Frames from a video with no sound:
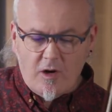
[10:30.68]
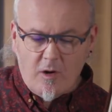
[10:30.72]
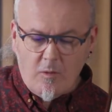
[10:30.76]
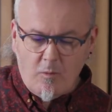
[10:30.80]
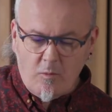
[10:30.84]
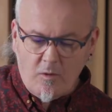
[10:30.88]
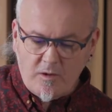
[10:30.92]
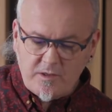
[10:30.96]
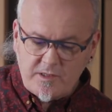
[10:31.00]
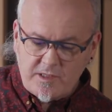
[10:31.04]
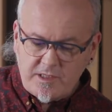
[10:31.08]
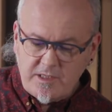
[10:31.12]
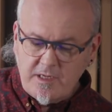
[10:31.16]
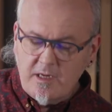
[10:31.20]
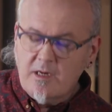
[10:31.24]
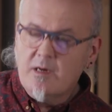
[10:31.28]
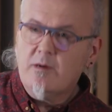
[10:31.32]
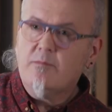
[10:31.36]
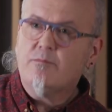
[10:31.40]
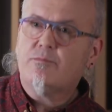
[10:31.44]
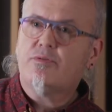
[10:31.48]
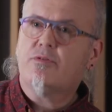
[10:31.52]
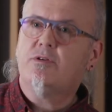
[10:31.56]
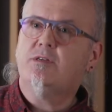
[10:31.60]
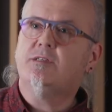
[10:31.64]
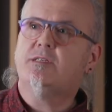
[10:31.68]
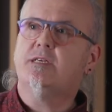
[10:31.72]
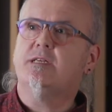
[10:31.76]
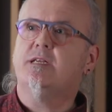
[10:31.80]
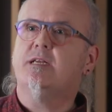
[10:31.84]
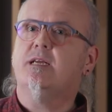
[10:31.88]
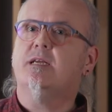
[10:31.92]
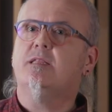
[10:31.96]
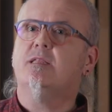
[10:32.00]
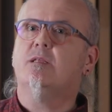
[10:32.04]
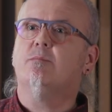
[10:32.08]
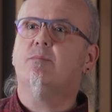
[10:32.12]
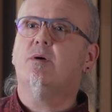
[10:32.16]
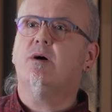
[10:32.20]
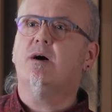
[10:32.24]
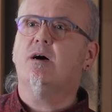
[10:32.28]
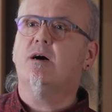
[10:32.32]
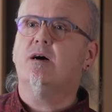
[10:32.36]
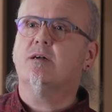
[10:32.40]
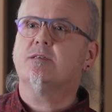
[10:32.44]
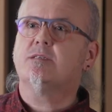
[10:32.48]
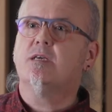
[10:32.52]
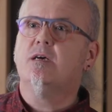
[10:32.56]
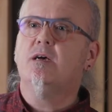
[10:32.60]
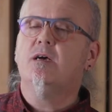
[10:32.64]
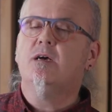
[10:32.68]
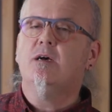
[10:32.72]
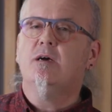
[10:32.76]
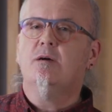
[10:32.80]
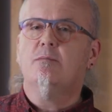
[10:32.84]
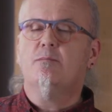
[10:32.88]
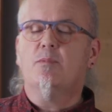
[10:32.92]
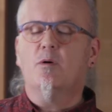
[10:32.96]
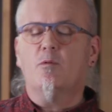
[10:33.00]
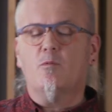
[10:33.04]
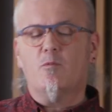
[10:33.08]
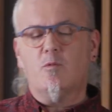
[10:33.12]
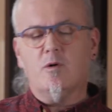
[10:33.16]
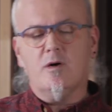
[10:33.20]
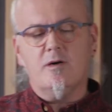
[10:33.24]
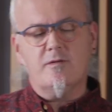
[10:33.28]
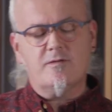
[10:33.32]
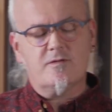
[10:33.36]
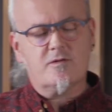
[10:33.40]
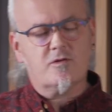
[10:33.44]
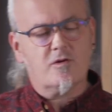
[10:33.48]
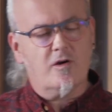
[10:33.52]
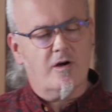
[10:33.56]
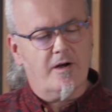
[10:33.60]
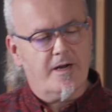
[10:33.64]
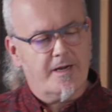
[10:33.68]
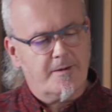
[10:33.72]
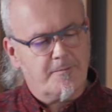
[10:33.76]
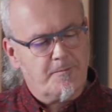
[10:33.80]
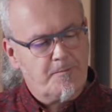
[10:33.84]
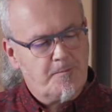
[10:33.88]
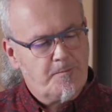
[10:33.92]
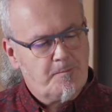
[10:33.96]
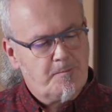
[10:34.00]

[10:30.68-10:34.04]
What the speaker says: on what's printed in the part, but worth trying.